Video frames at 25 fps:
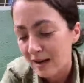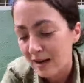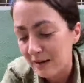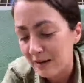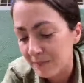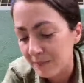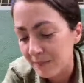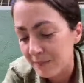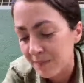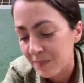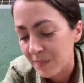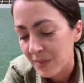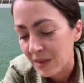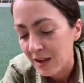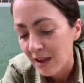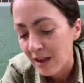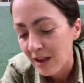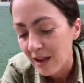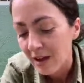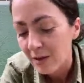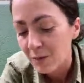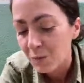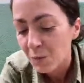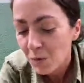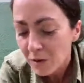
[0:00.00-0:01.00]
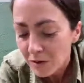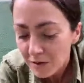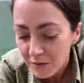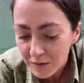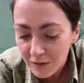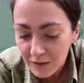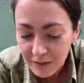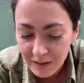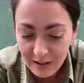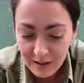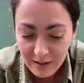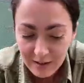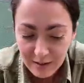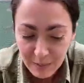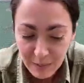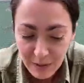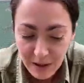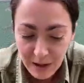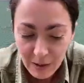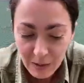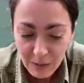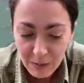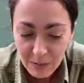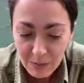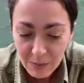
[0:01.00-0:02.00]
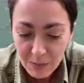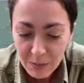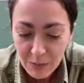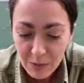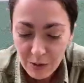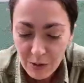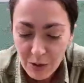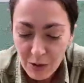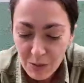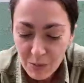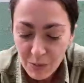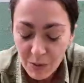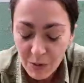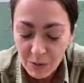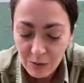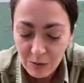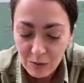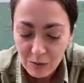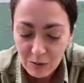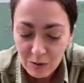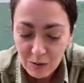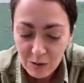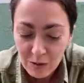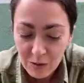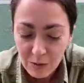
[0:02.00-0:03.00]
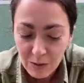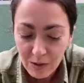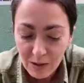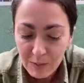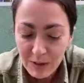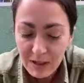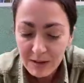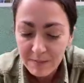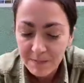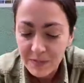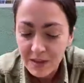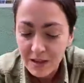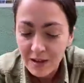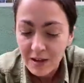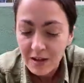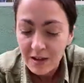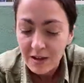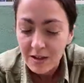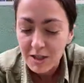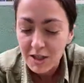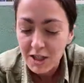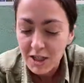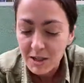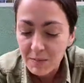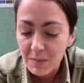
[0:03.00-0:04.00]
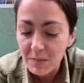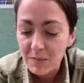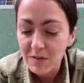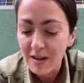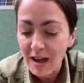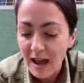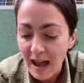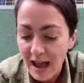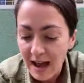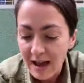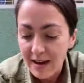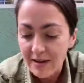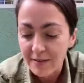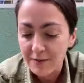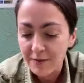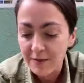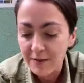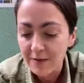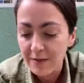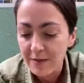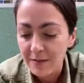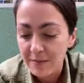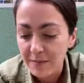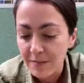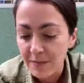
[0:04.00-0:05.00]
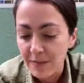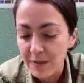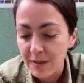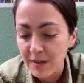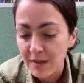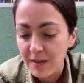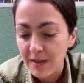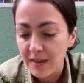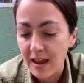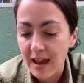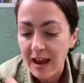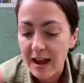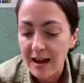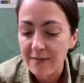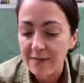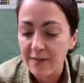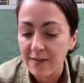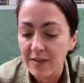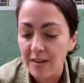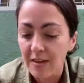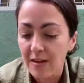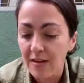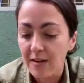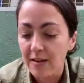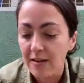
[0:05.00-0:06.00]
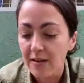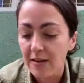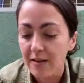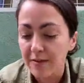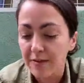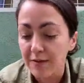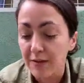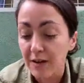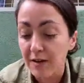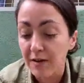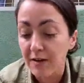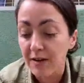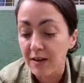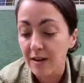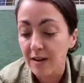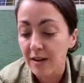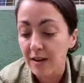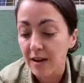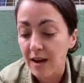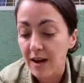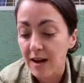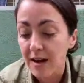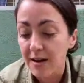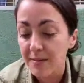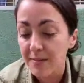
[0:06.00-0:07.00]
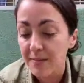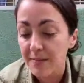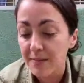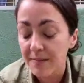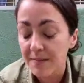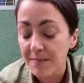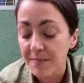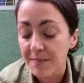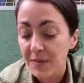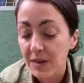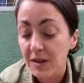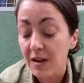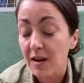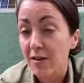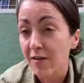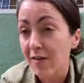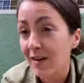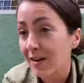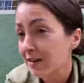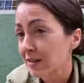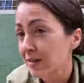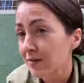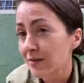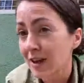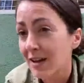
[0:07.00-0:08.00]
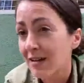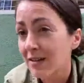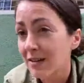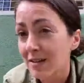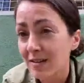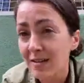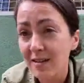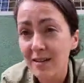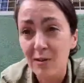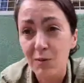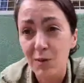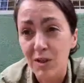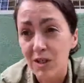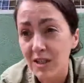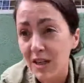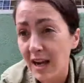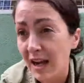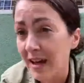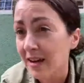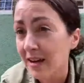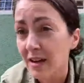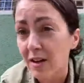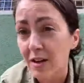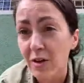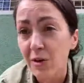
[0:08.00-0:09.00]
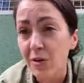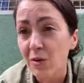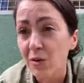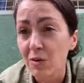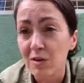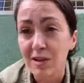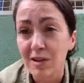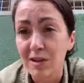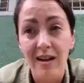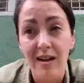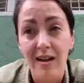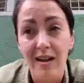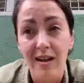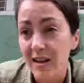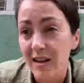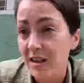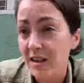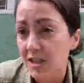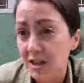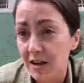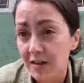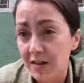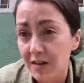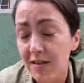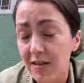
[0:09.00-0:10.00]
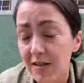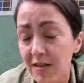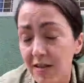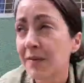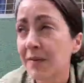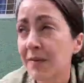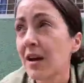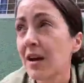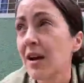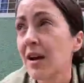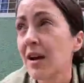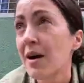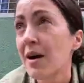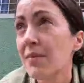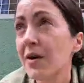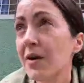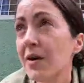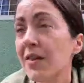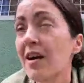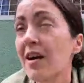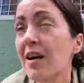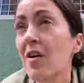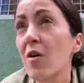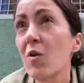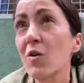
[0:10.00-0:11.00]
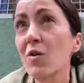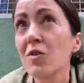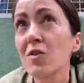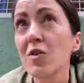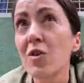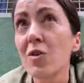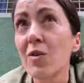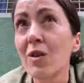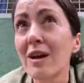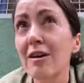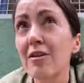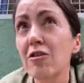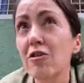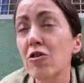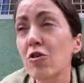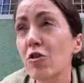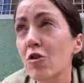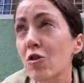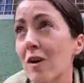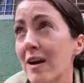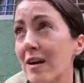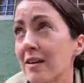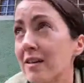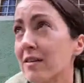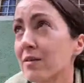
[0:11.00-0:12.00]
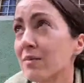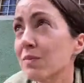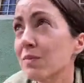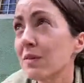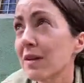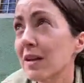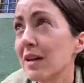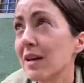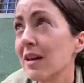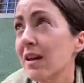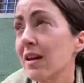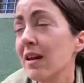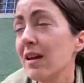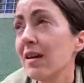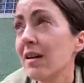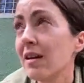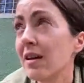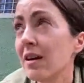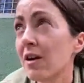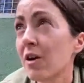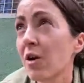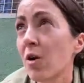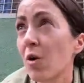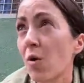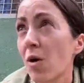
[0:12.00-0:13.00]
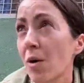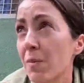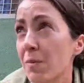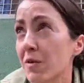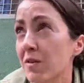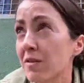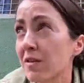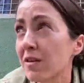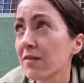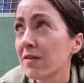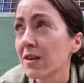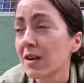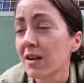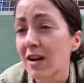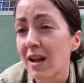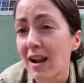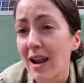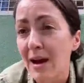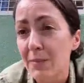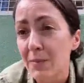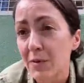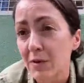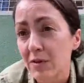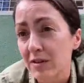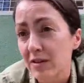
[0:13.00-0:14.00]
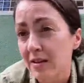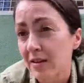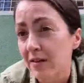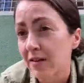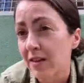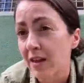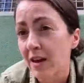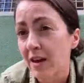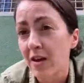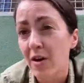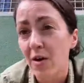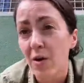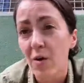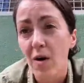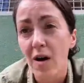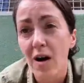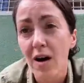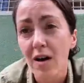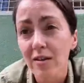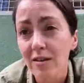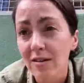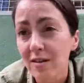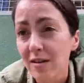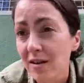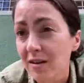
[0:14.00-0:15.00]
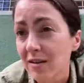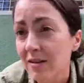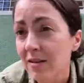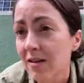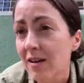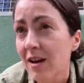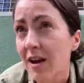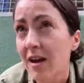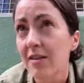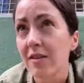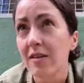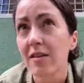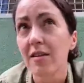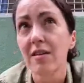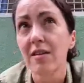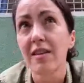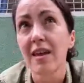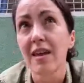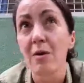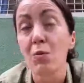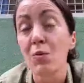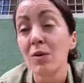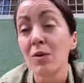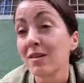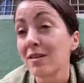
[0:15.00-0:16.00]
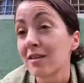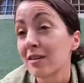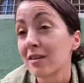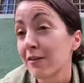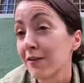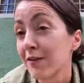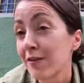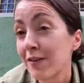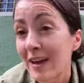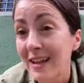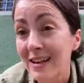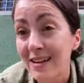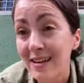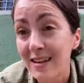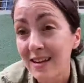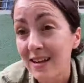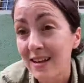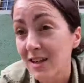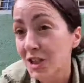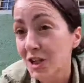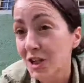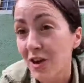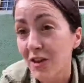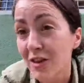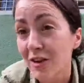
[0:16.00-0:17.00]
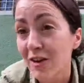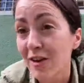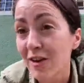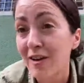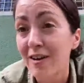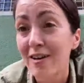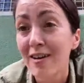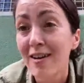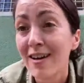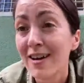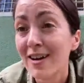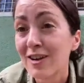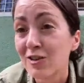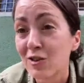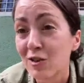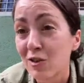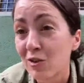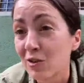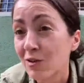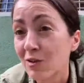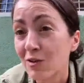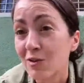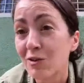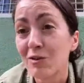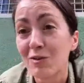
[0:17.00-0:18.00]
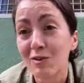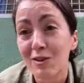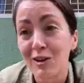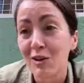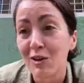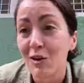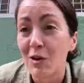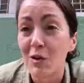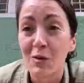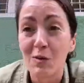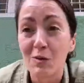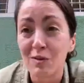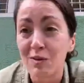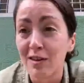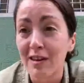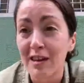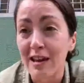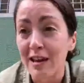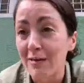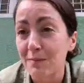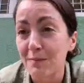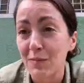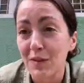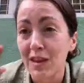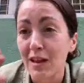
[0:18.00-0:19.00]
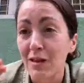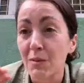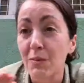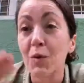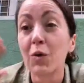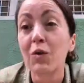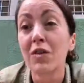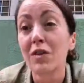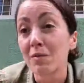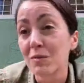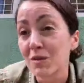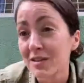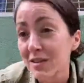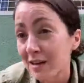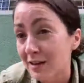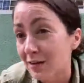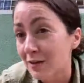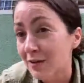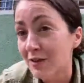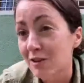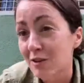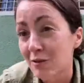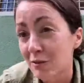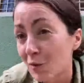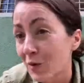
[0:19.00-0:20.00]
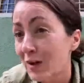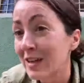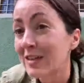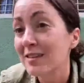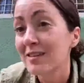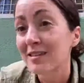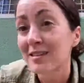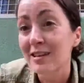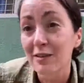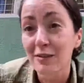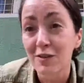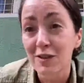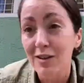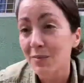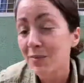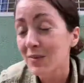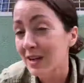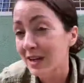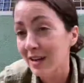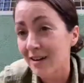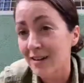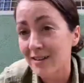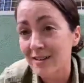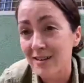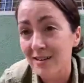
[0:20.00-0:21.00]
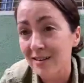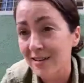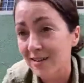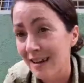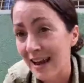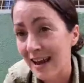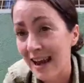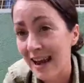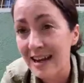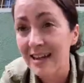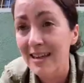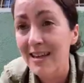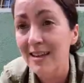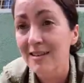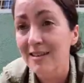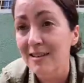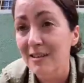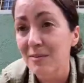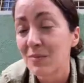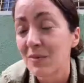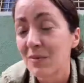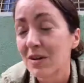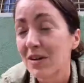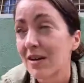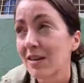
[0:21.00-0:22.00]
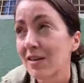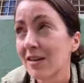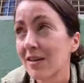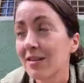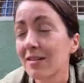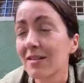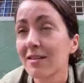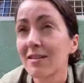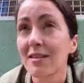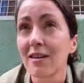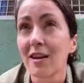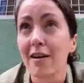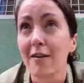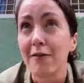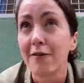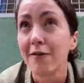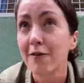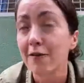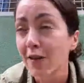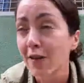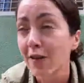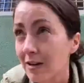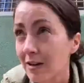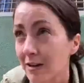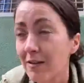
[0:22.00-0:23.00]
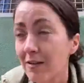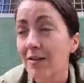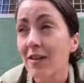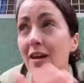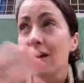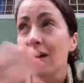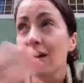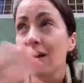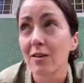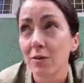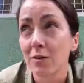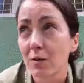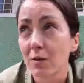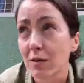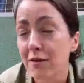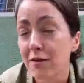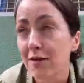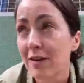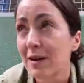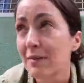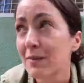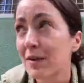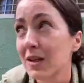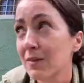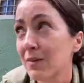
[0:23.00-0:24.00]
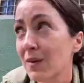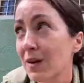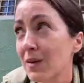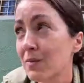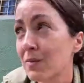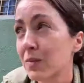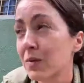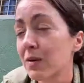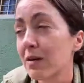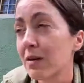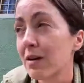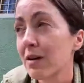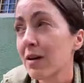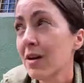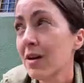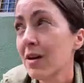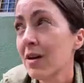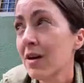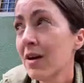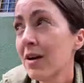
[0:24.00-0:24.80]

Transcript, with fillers: Um, and one of the things about bonobos too, I mean, chimps have they have the very um, aggressive tendency, which can include killing each other, but they're also incredibly cooperative and collaborative. They go hunting together. They will defend each other. To you know, to, eh, they'll put themselves at risk if somebody else is attacking somebody that's a friend of theirs or a family member.